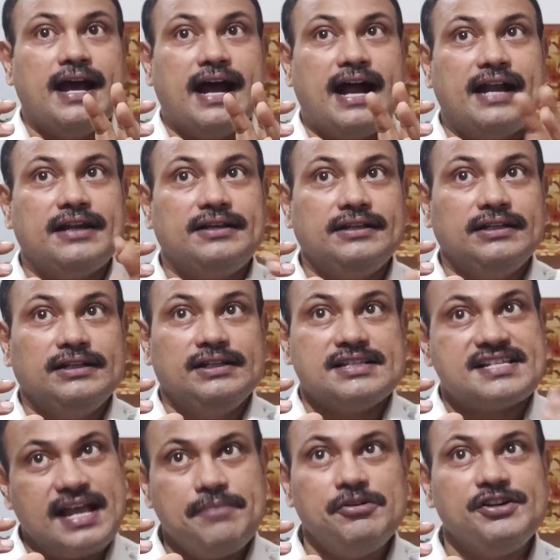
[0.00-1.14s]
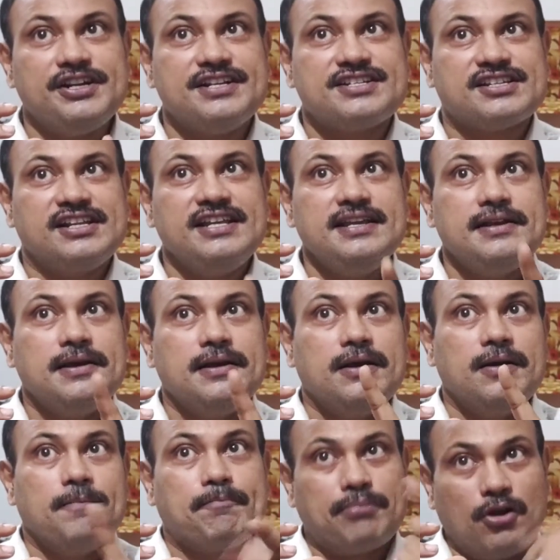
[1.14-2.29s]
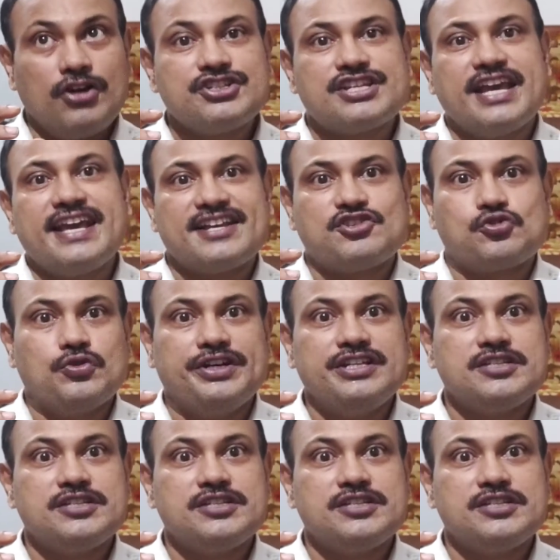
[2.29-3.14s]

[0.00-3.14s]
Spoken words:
and simultaneously plus kx2.